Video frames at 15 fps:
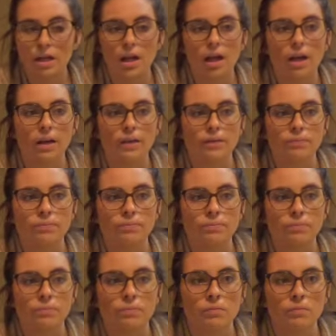
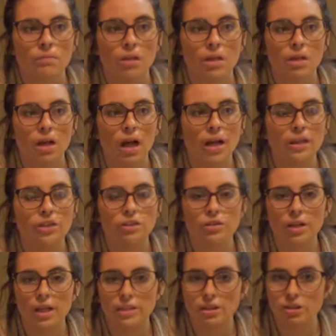I do
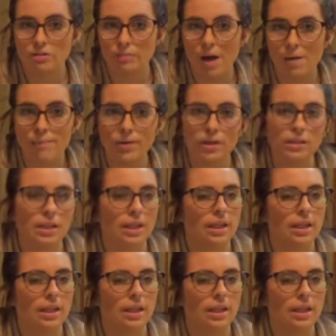like to do peppers.